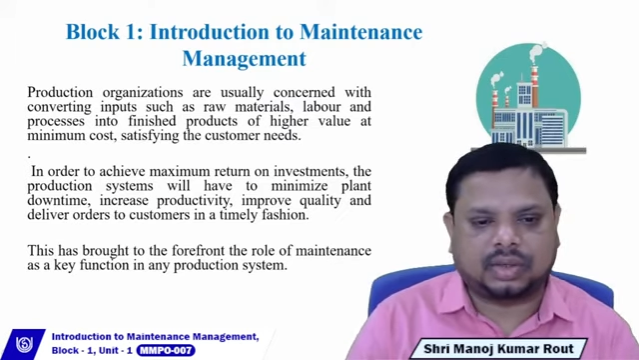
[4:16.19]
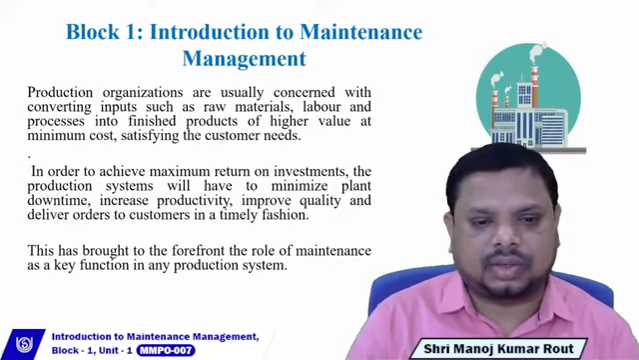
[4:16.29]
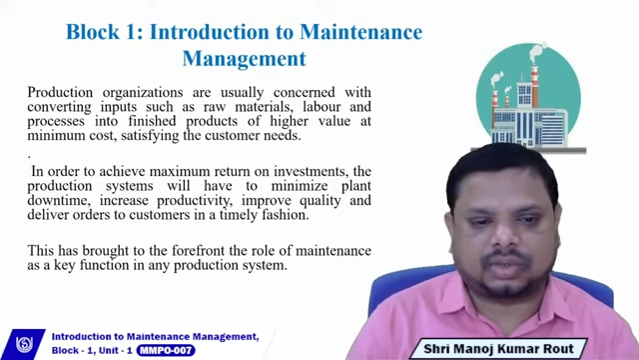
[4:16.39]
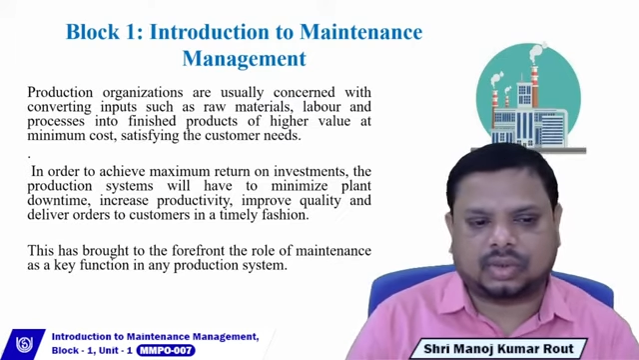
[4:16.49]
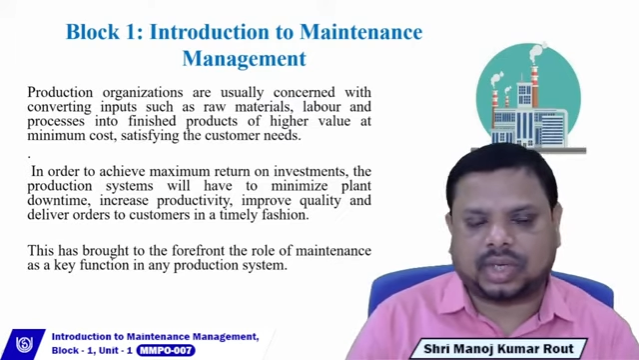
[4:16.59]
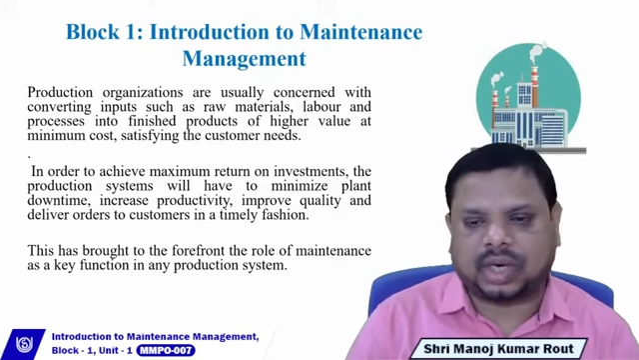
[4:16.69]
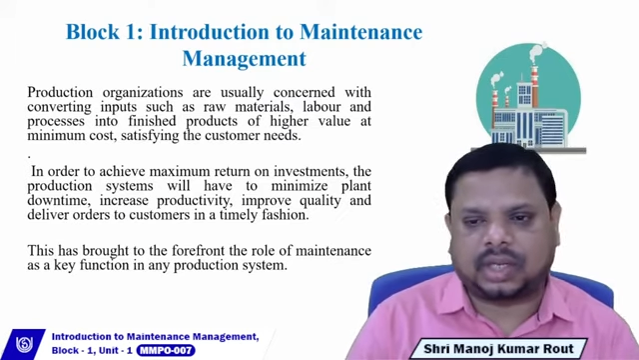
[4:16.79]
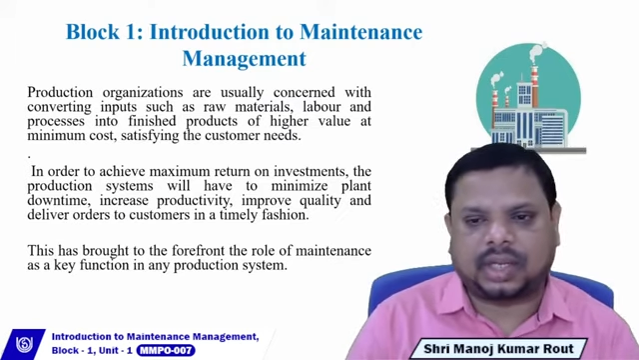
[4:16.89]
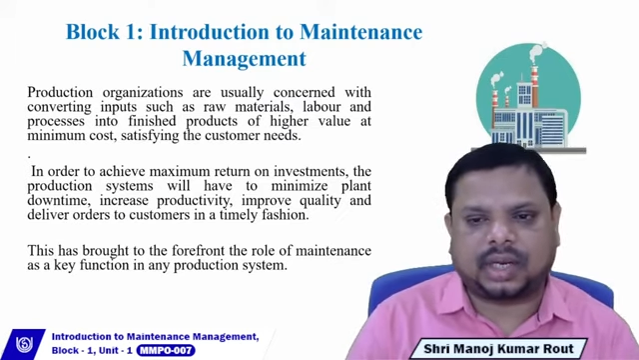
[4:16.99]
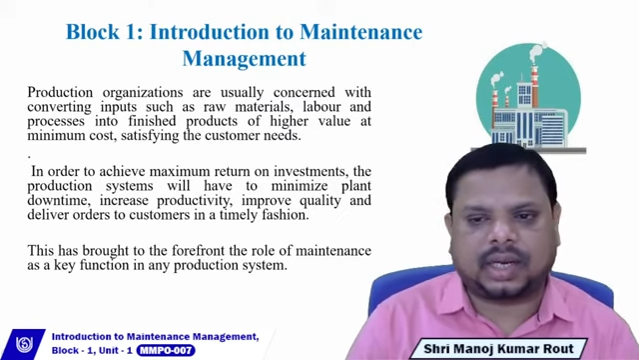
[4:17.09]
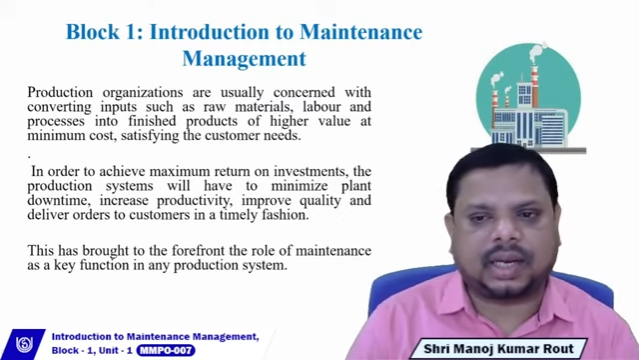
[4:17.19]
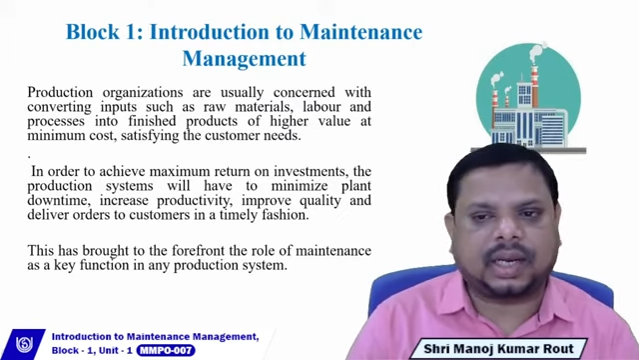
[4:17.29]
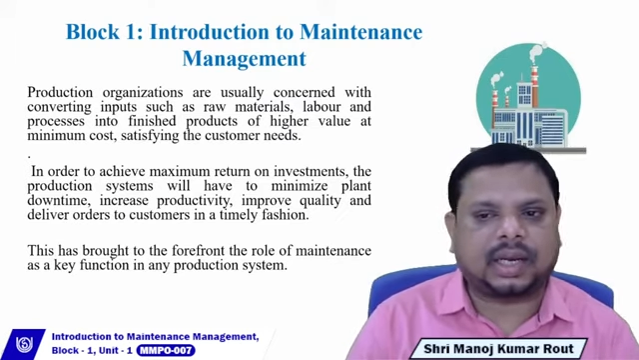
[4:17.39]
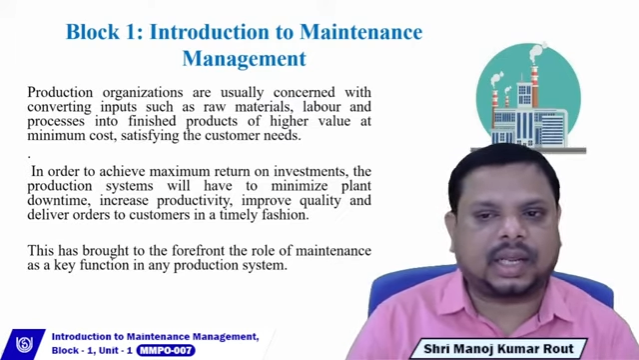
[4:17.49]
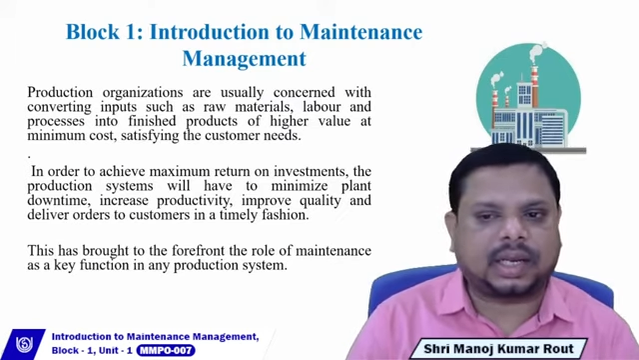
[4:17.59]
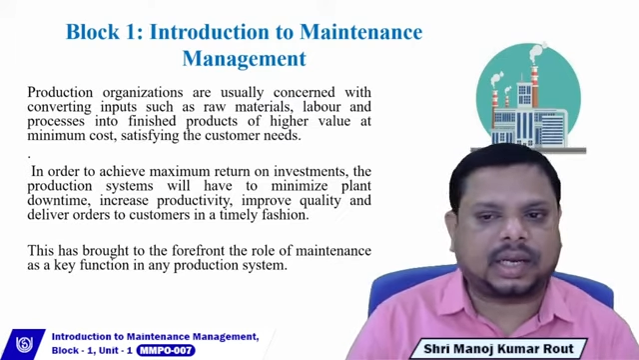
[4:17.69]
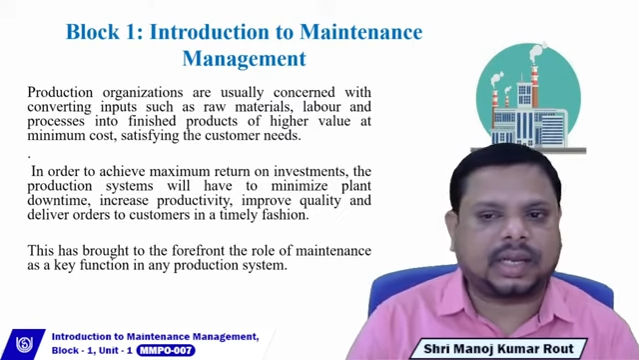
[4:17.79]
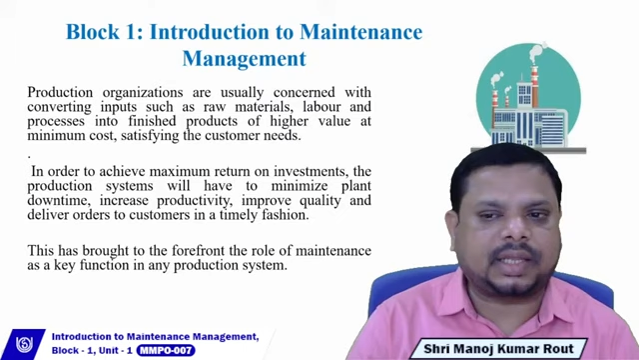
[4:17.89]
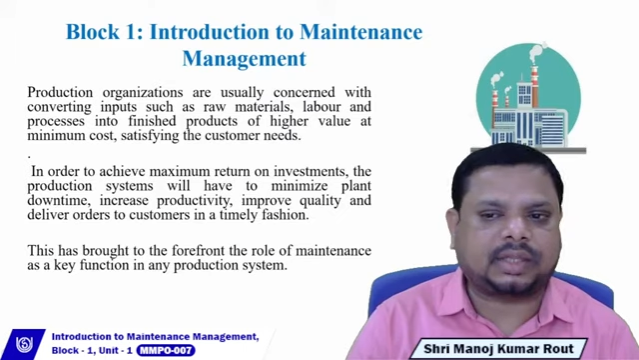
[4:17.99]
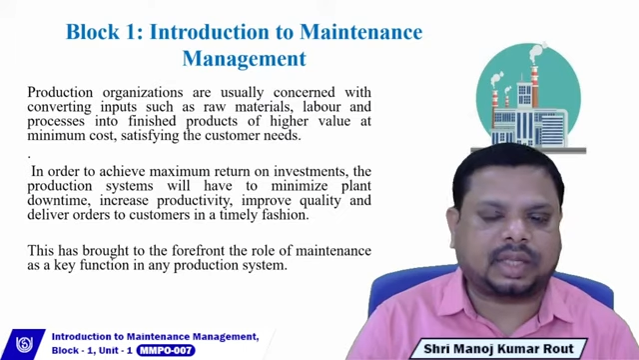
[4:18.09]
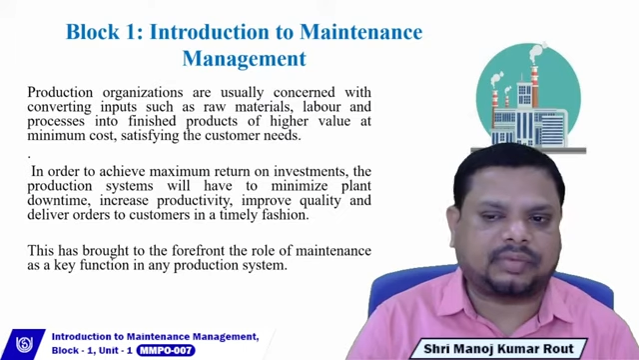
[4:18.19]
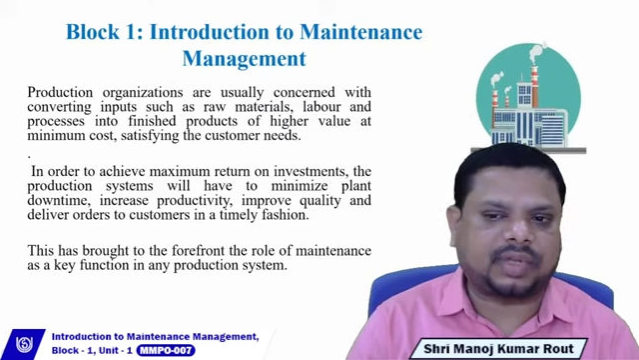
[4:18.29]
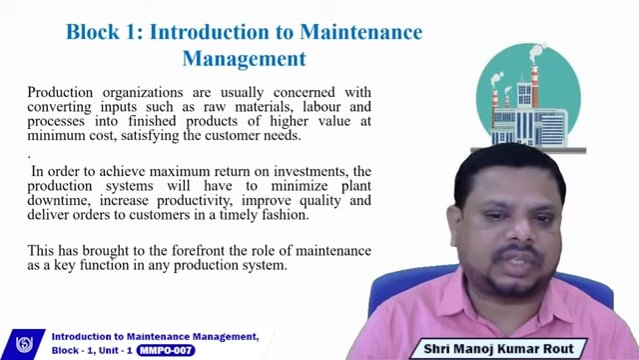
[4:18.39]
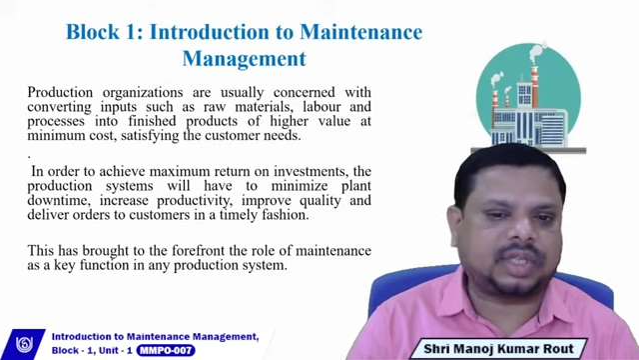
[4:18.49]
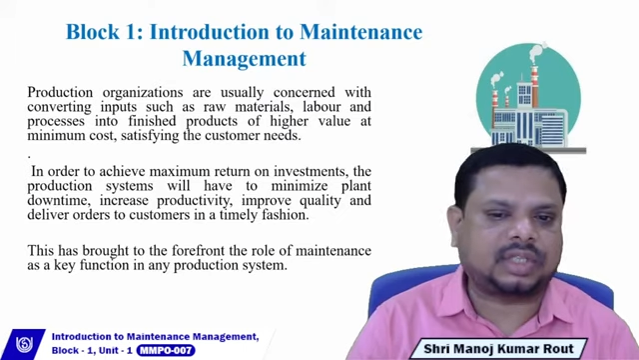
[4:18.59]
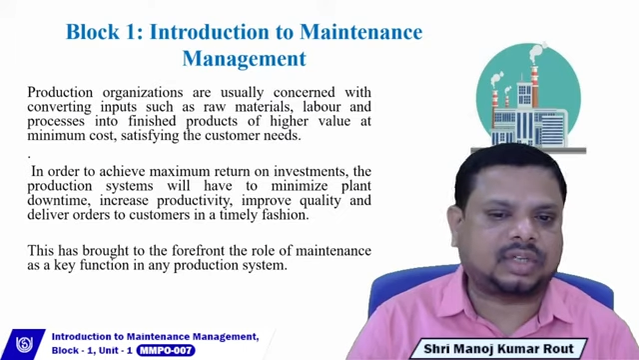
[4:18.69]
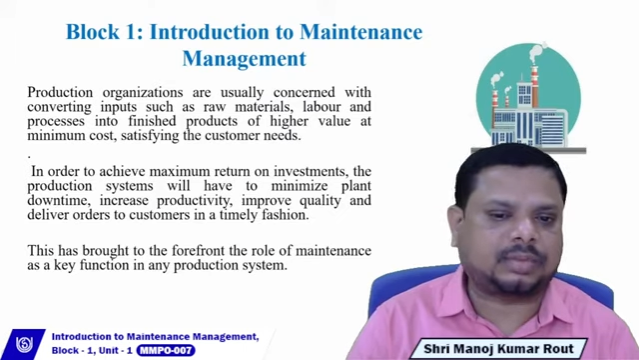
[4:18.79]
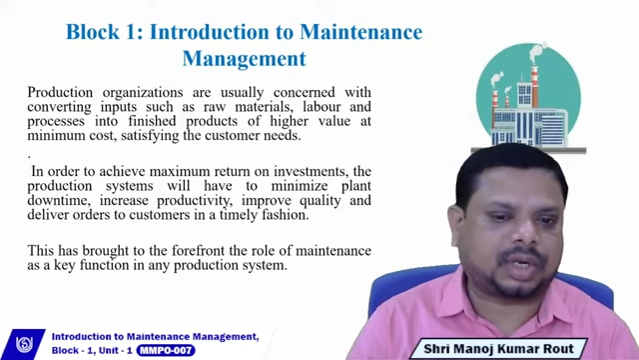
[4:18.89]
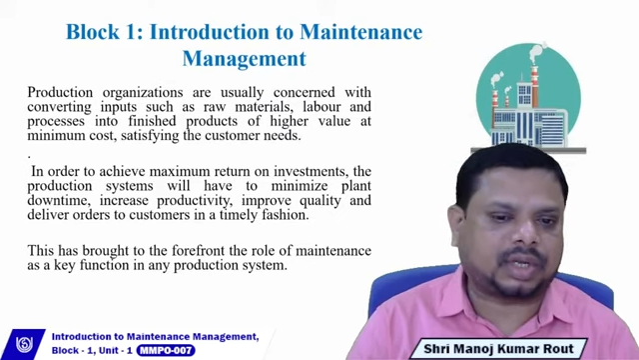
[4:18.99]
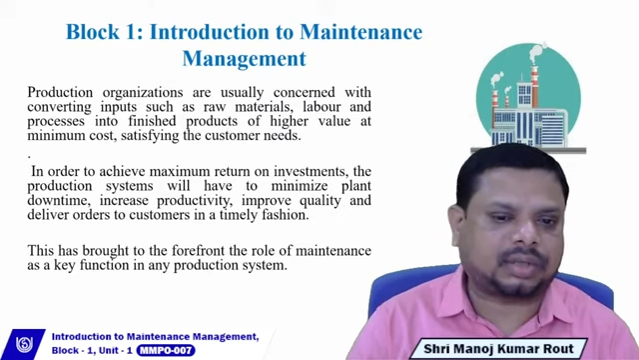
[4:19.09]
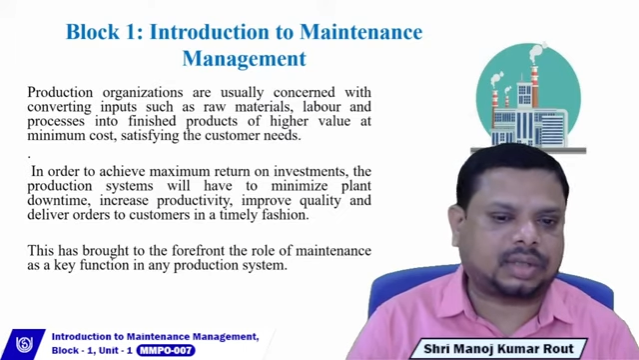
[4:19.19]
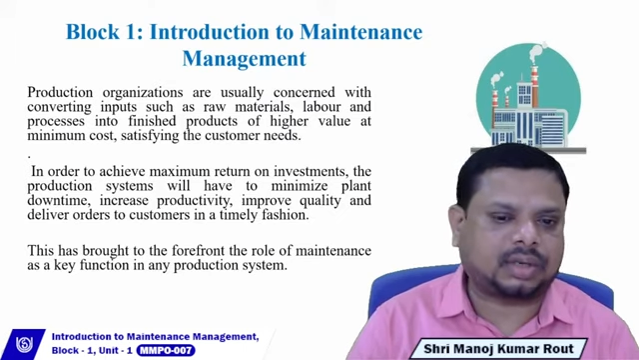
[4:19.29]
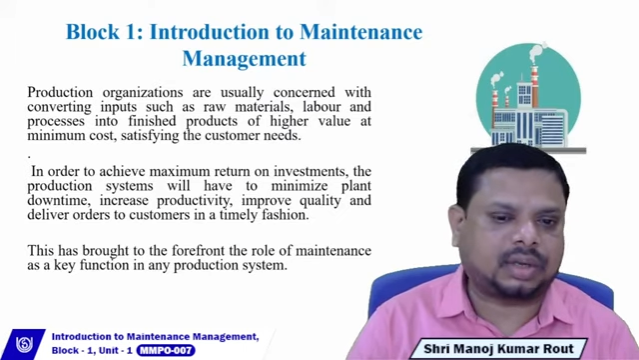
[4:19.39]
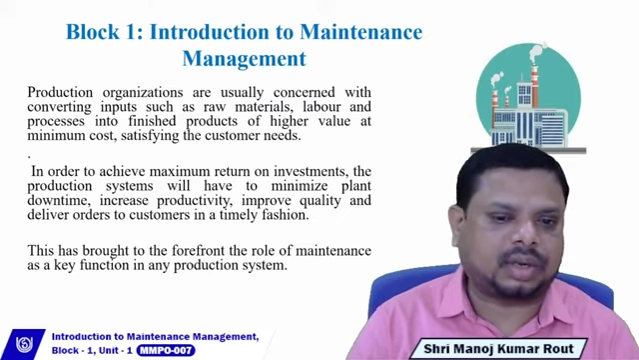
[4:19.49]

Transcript: so that they can increase the efficiency of production